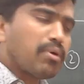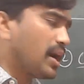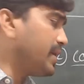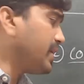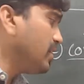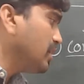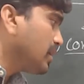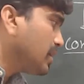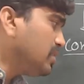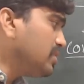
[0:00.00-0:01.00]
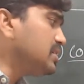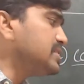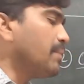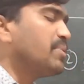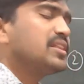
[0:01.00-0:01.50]
But in this
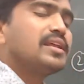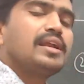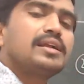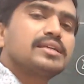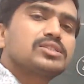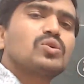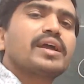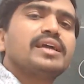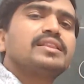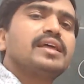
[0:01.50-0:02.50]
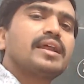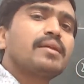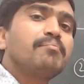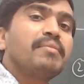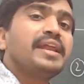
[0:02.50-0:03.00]
epithelial tissue again there
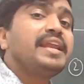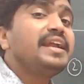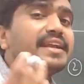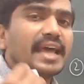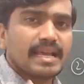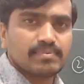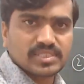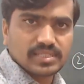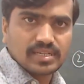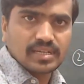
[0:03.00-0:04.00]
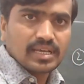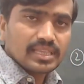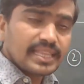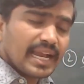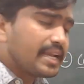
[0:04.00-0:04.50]
are many types
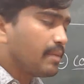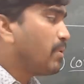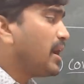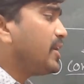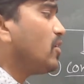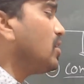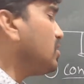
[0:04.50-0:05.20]
that depend